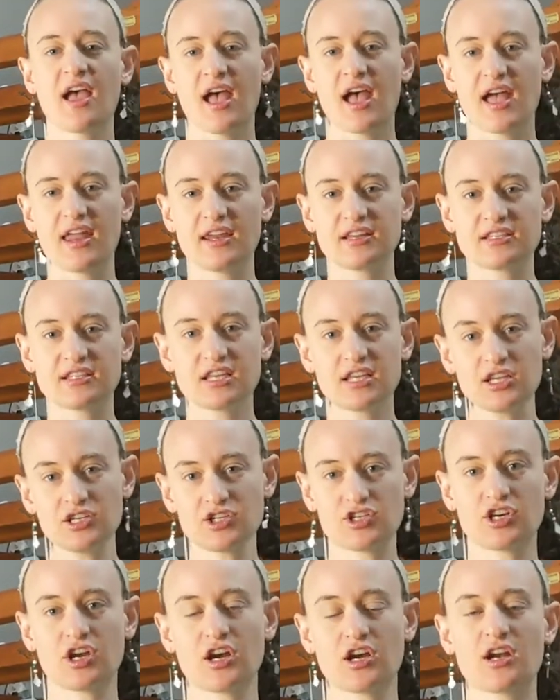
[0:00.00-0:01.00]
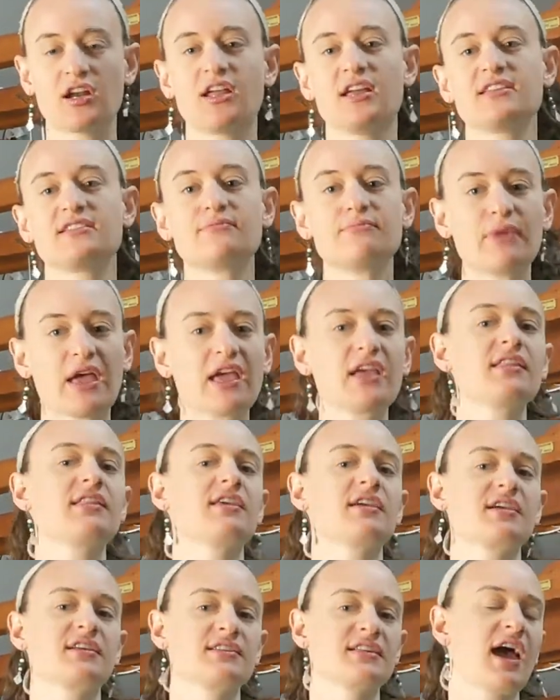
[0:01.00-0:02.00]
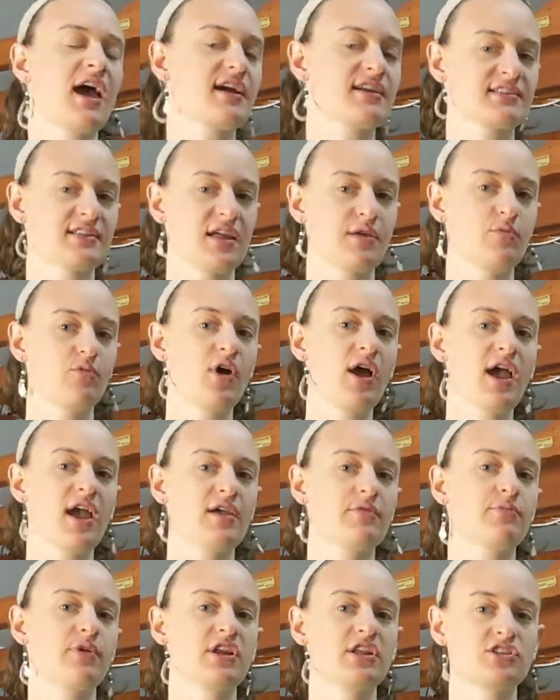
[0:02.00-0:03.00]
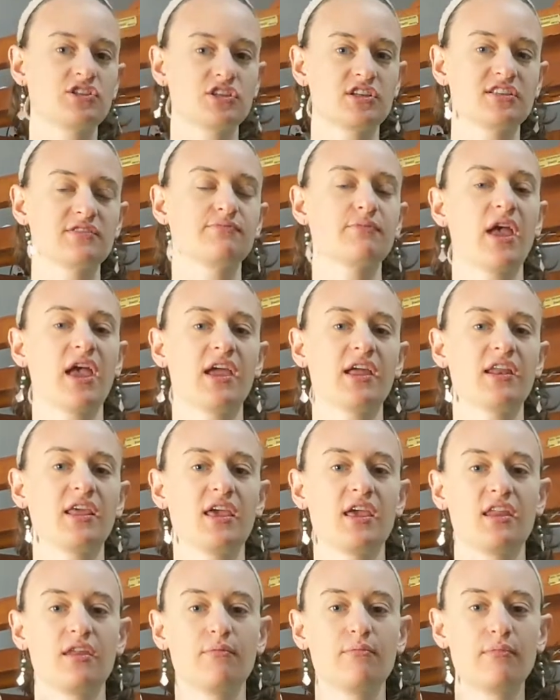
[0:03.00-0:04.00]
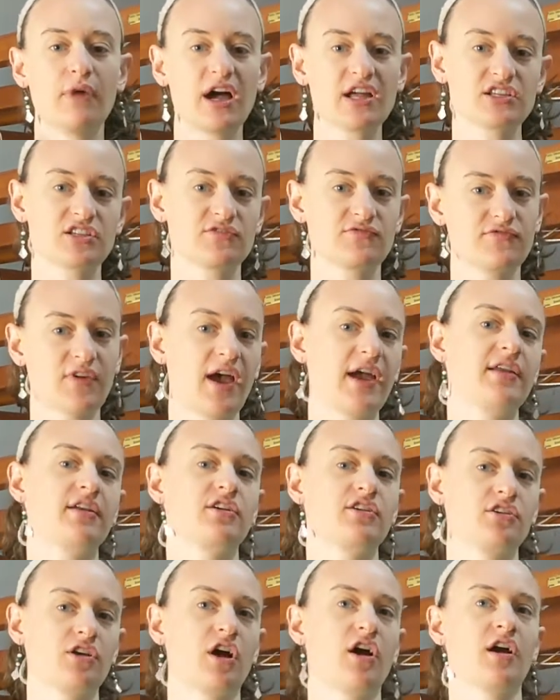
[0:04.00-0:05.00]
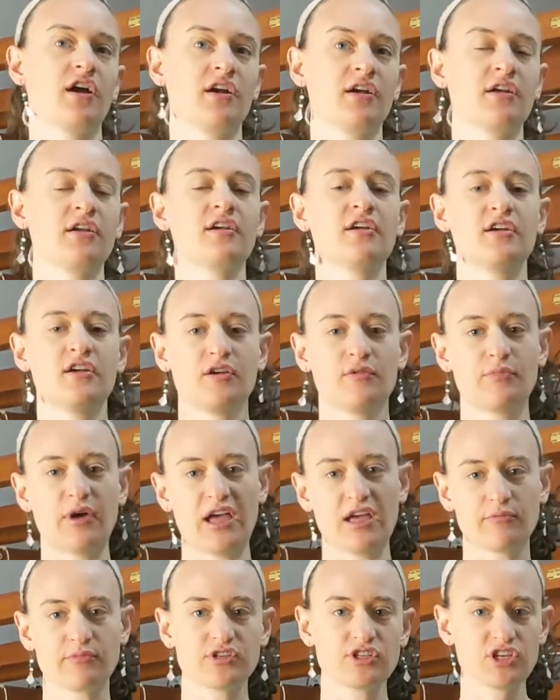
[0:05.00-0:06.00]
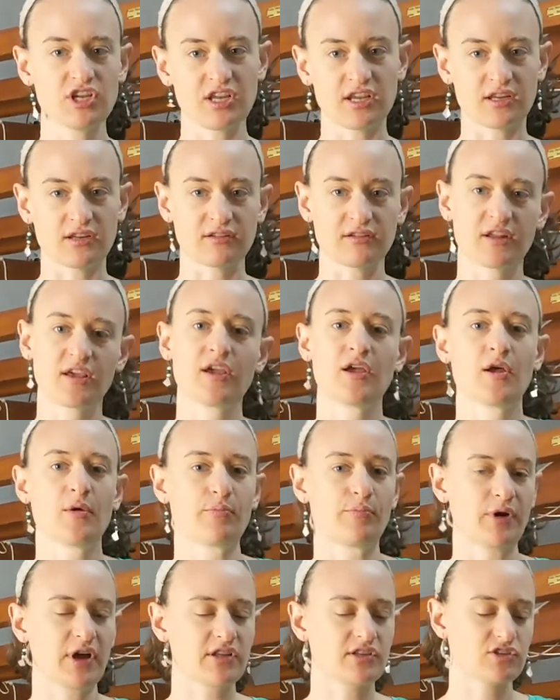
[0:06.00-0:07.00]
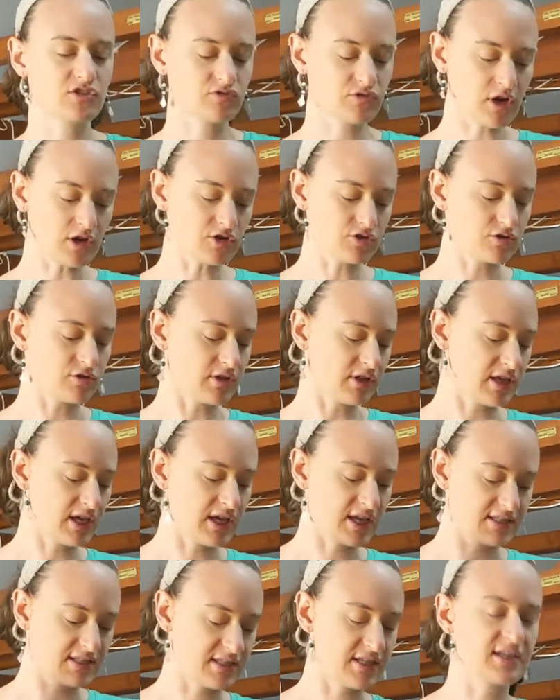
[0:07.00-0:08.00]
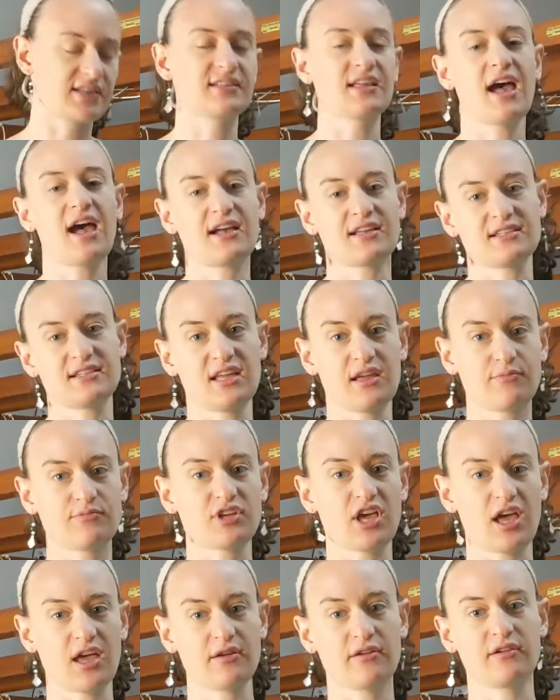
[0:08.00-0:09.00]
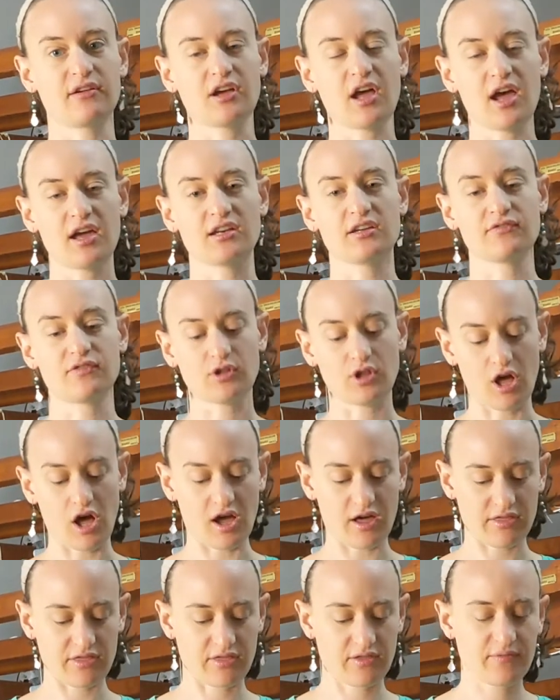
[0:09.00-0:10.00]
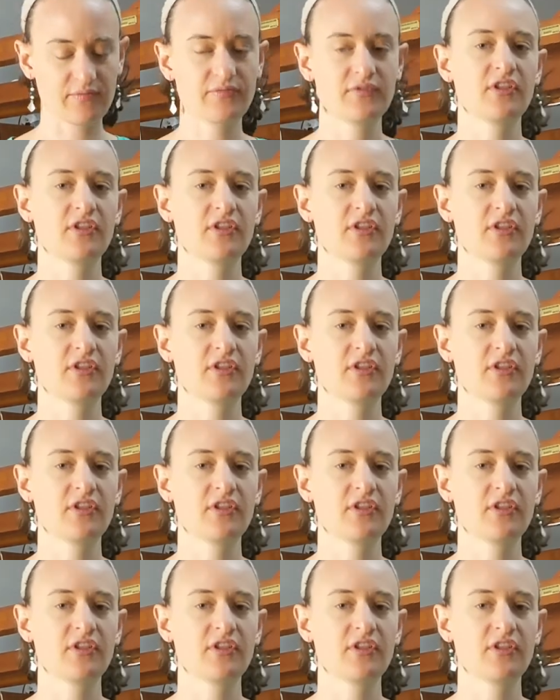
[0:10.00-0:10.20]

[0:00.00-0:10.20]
And a t-shirt is made the exact same way, but it's just made in much finer yarn by a machine. But structurally, it's the exact same kind of cloth.